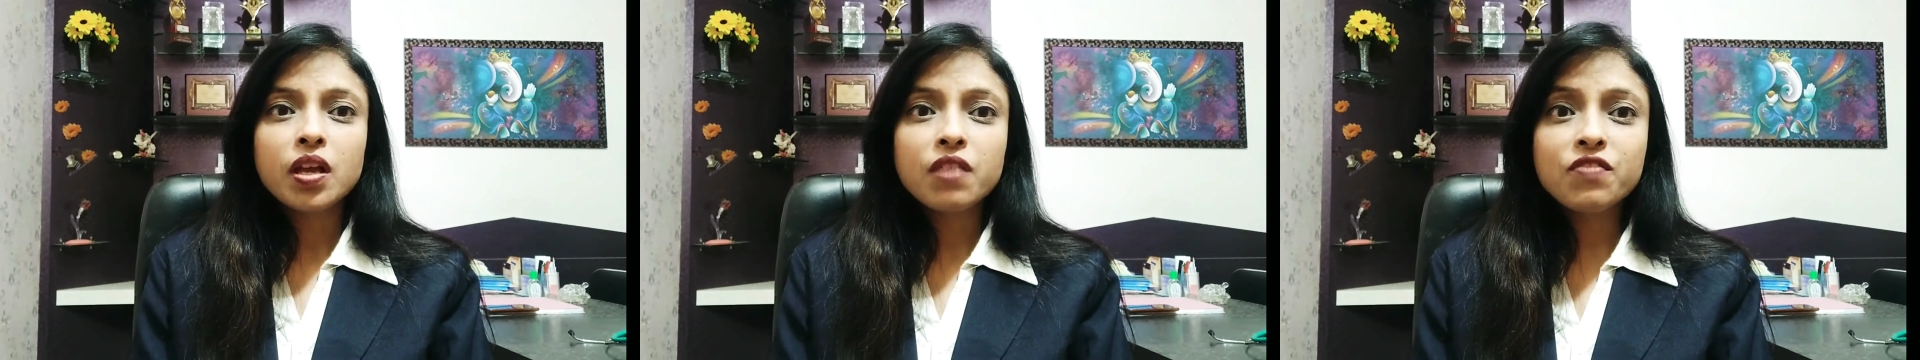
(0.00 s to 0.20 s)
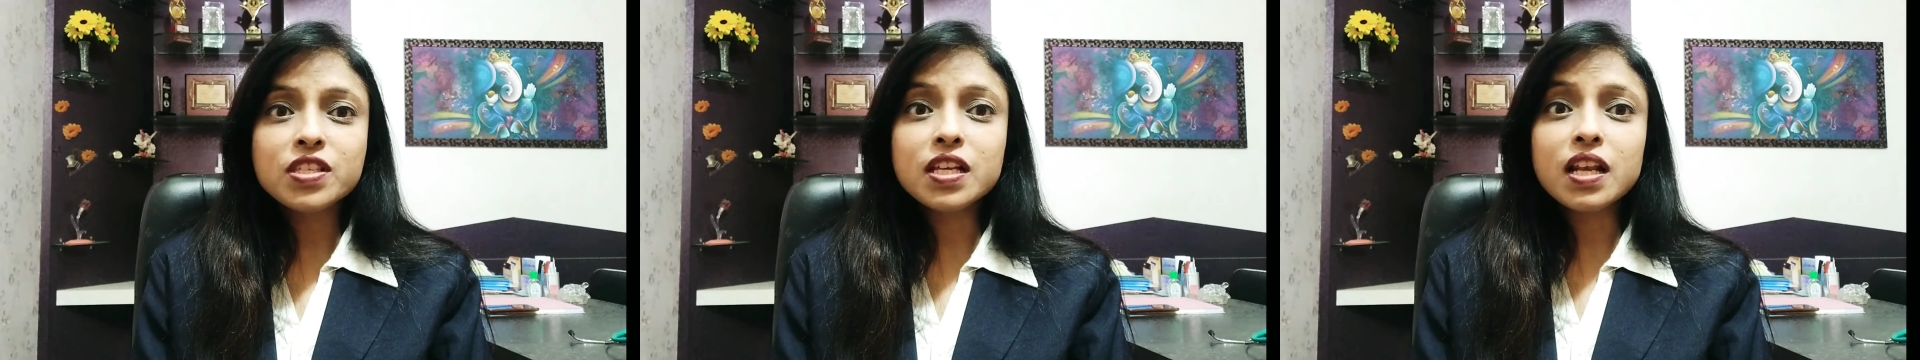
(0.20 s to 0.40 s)

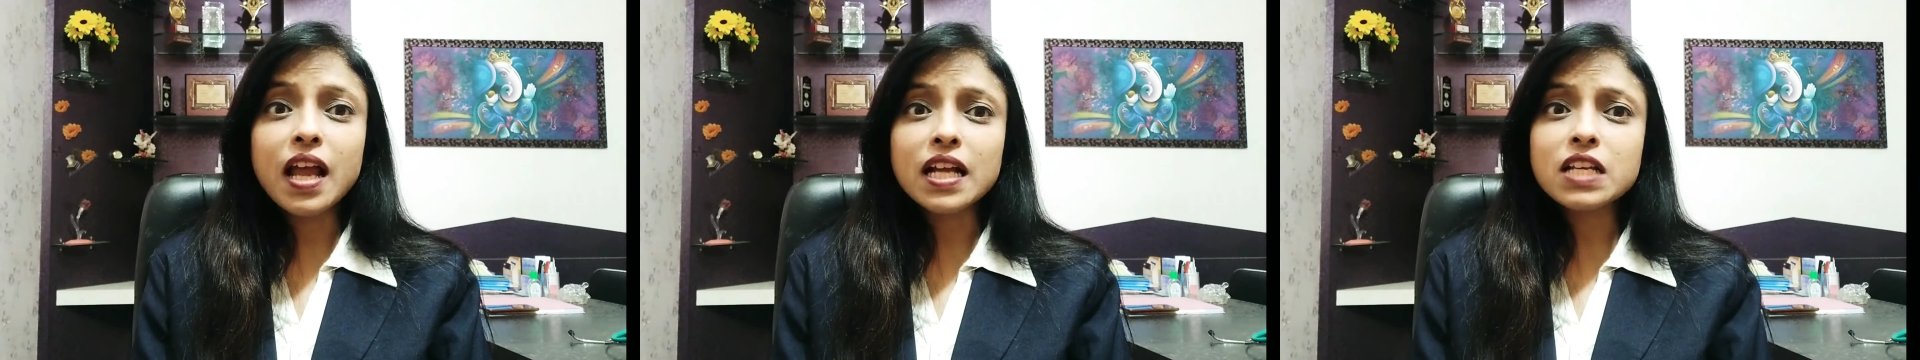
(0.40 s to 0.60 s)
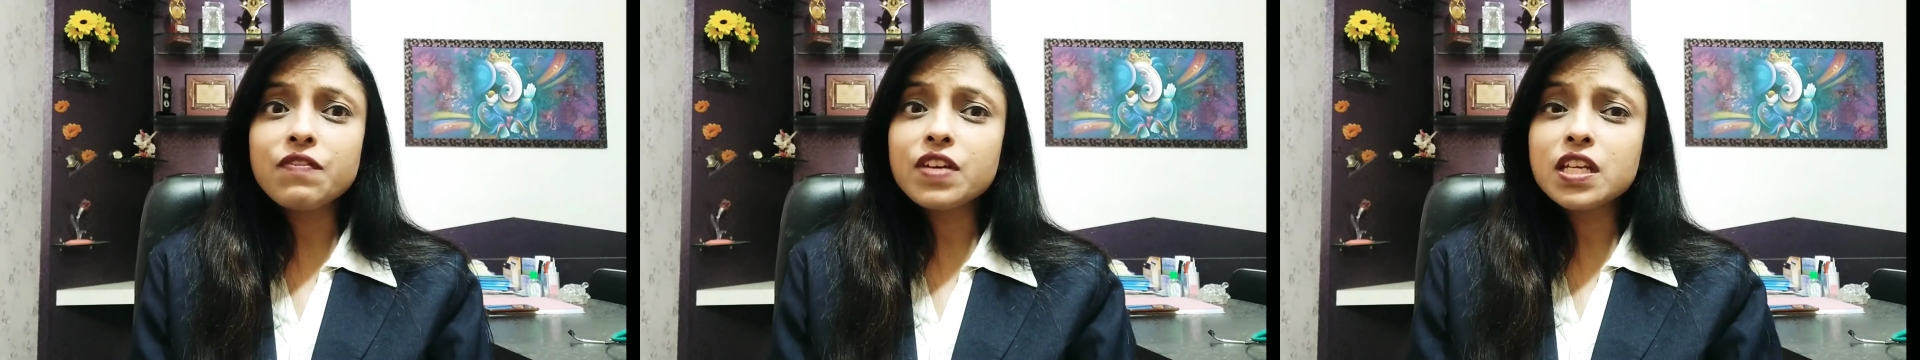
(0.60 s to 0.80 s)
physical
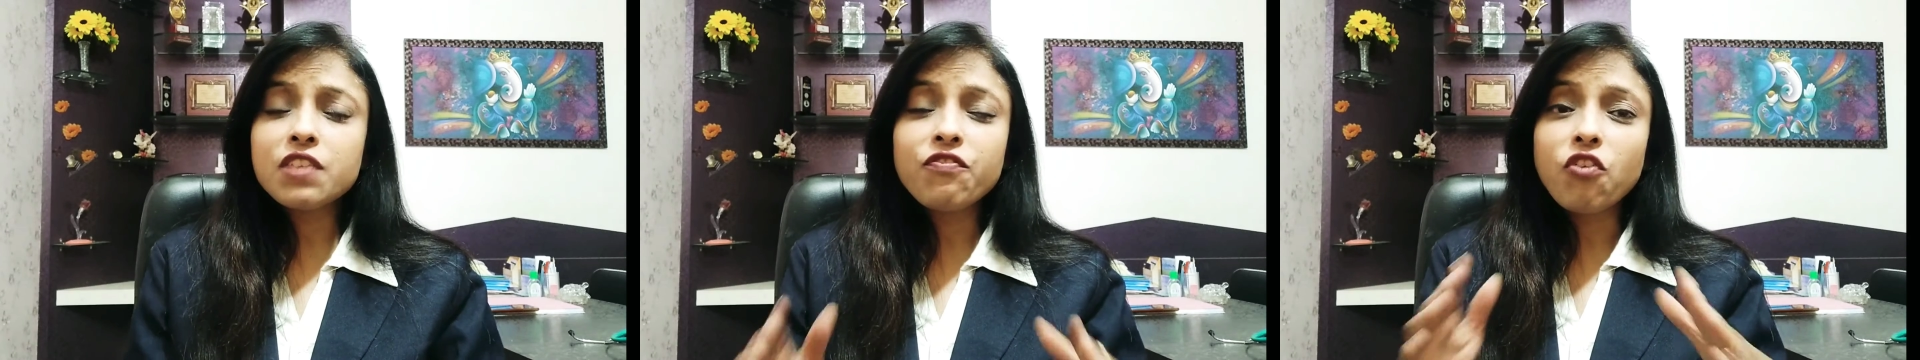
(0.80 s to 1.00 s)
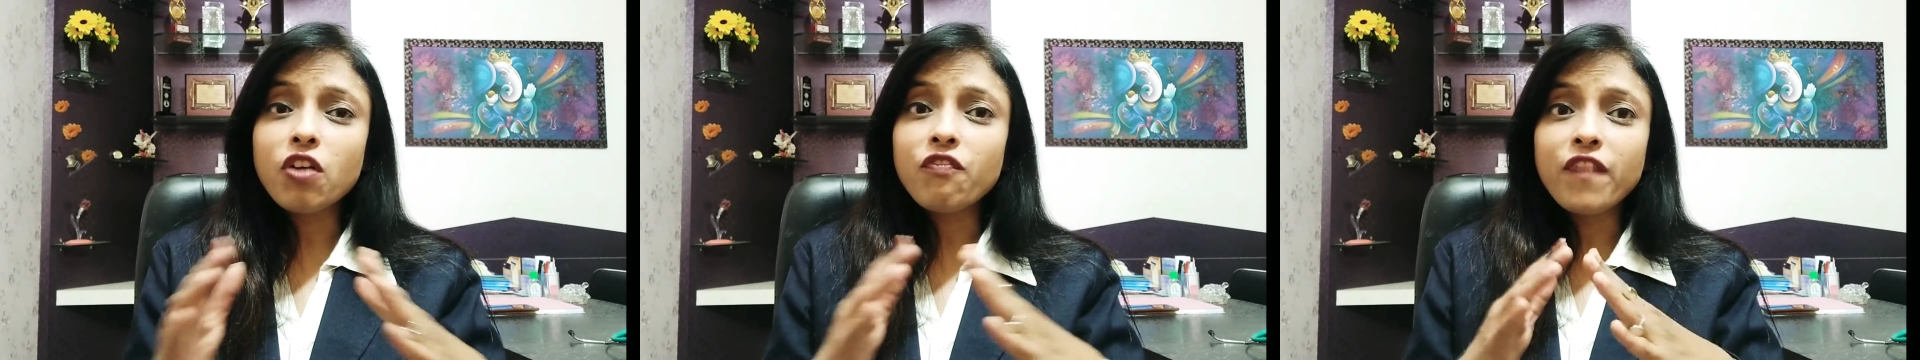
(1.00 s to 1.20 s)
activity
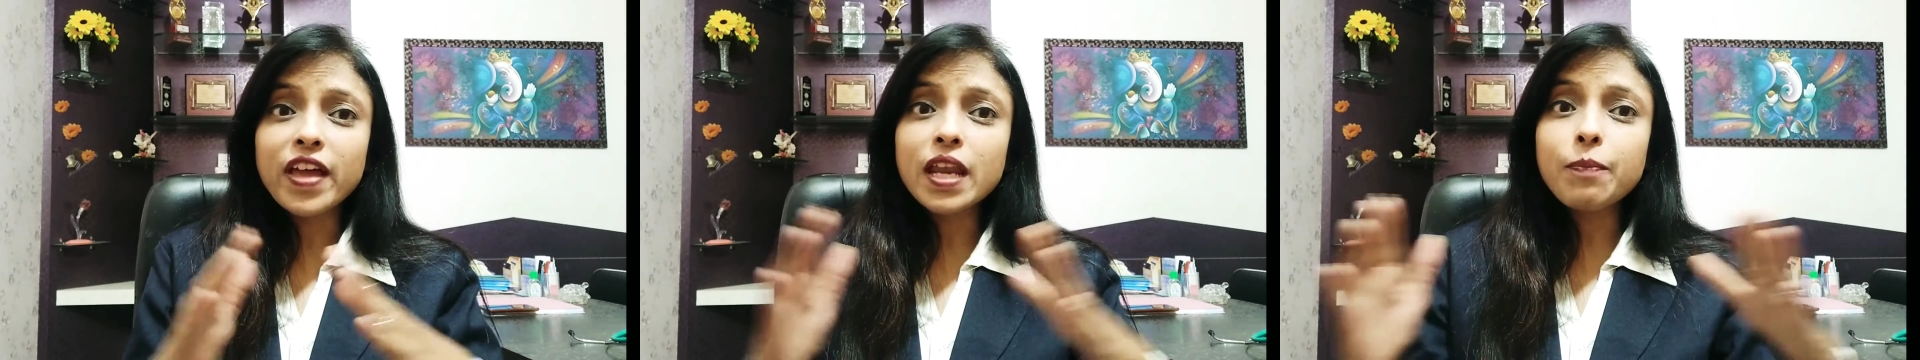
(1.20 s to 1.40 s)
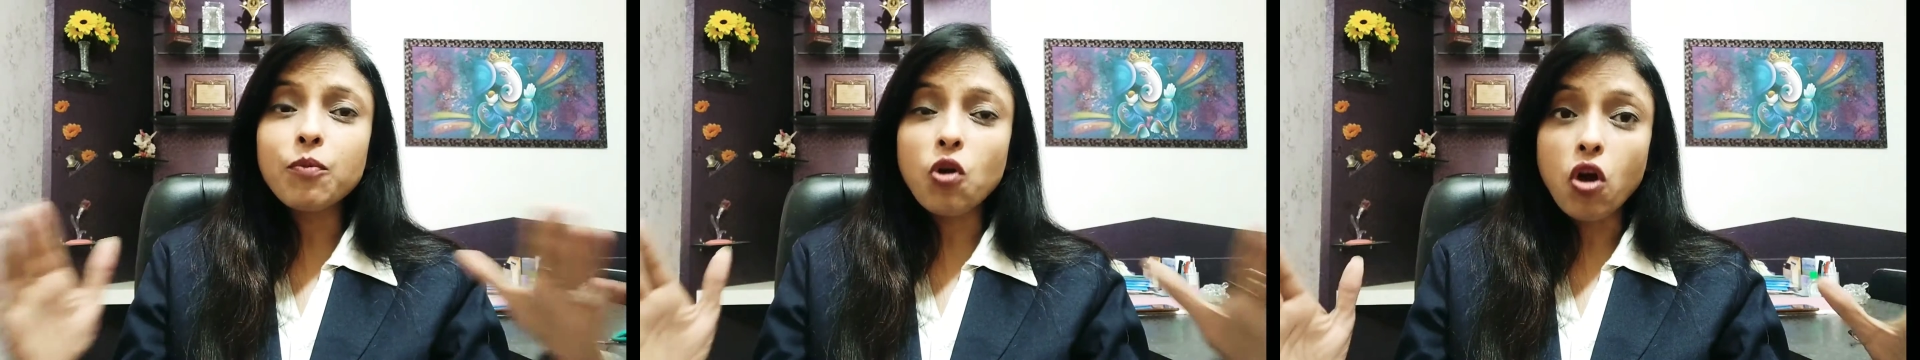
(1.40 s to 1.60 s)
for
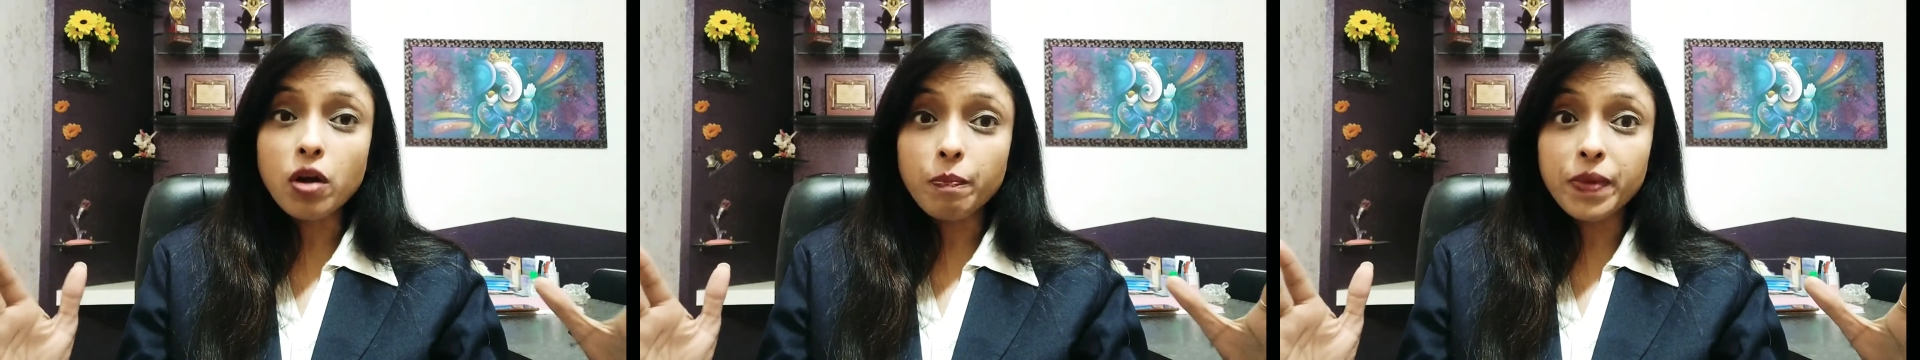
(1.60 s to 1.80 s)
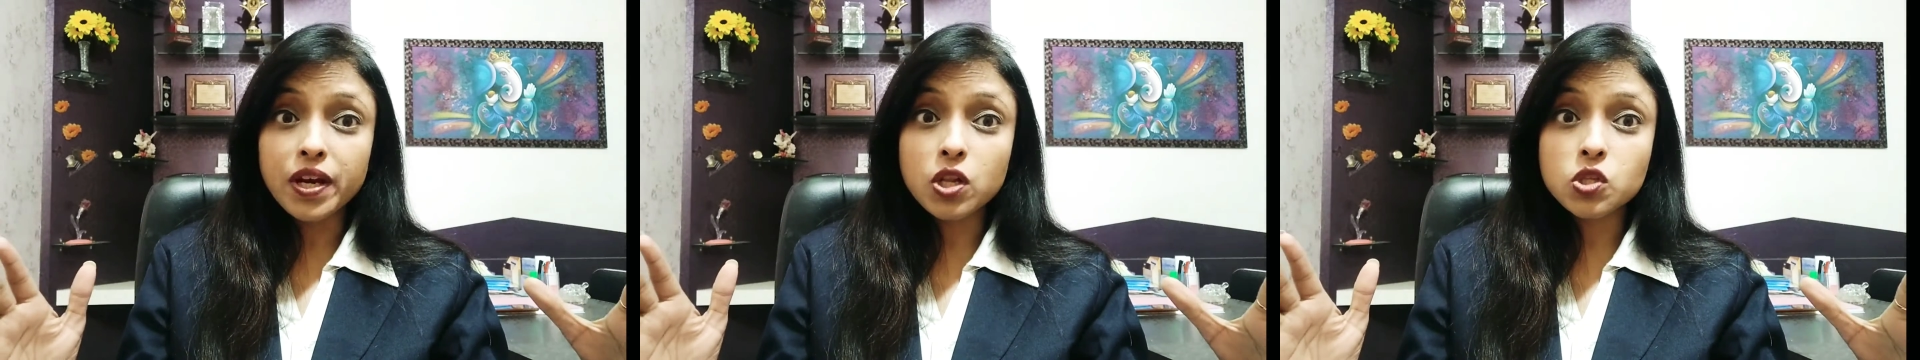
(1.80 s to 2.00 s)
very
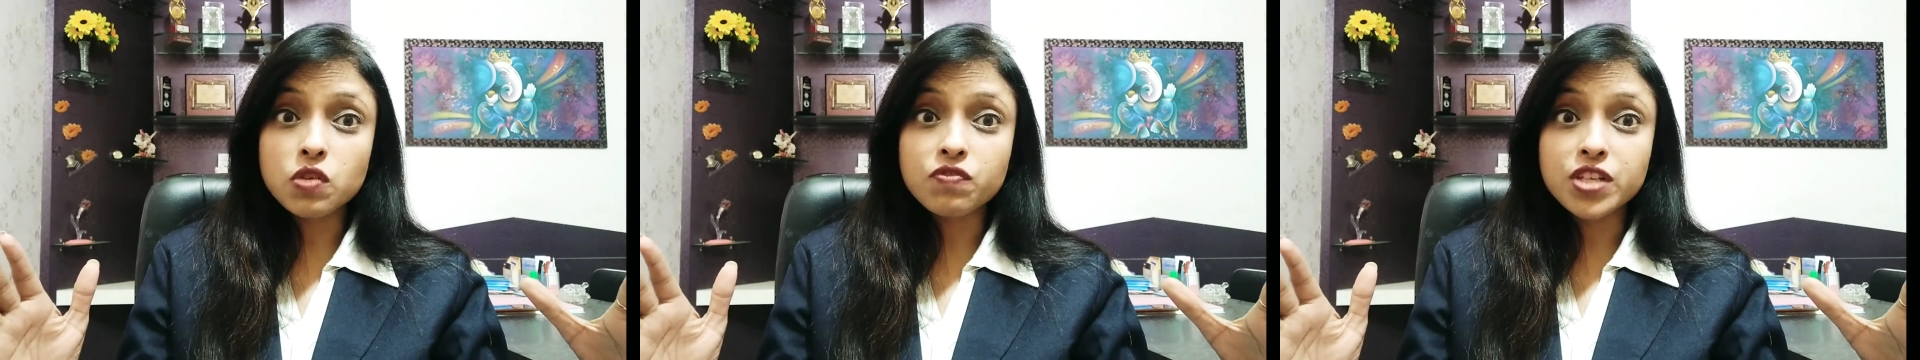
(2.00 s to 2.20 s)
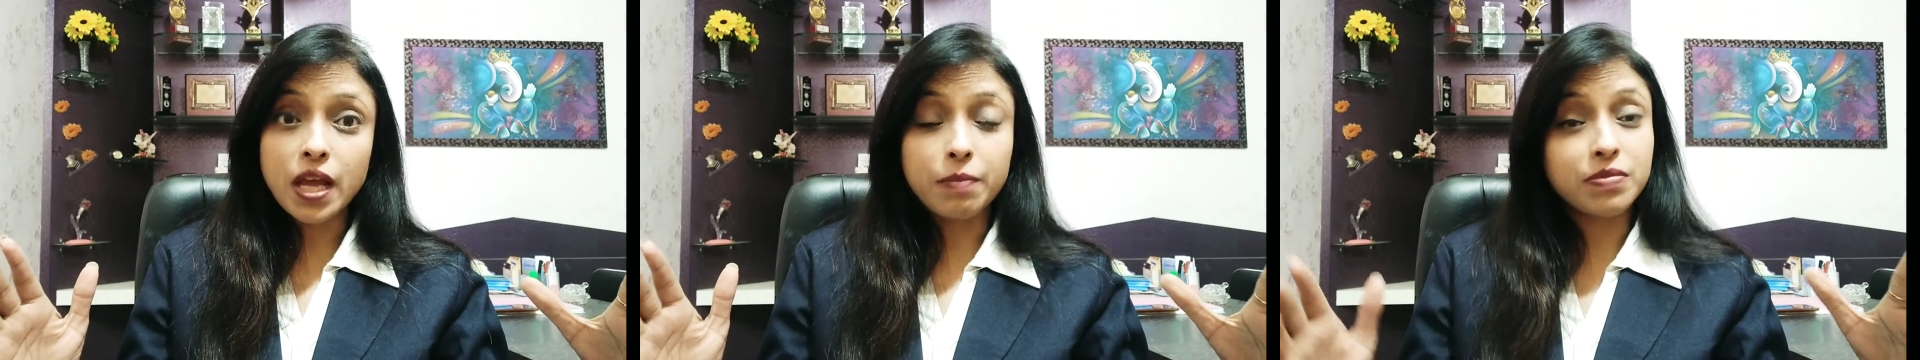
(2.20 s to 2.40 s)
prolonged periods
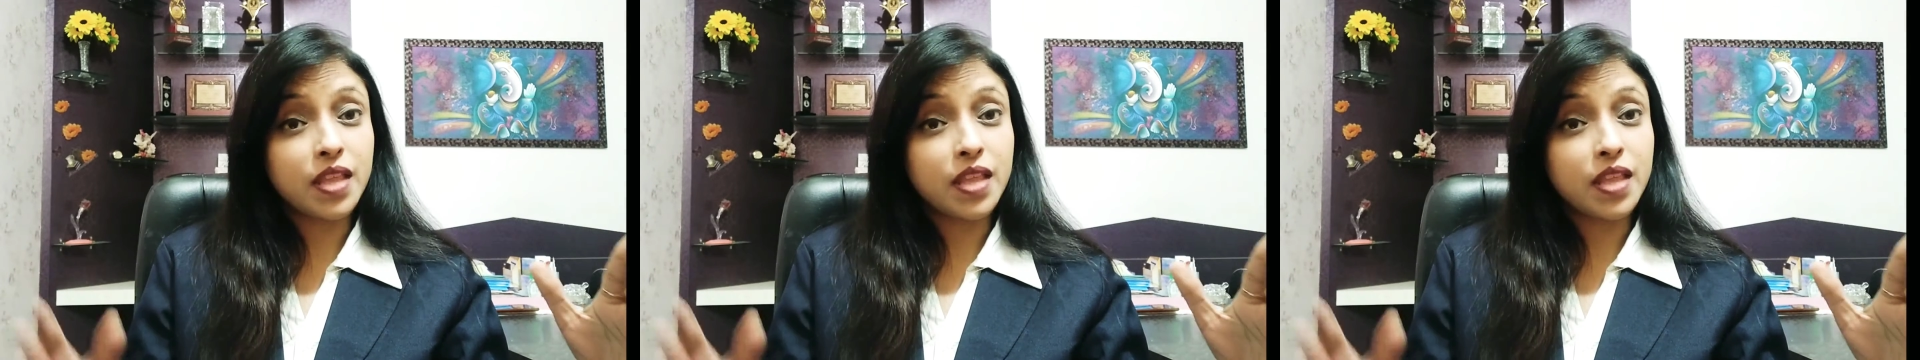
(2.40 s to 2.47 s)
of time,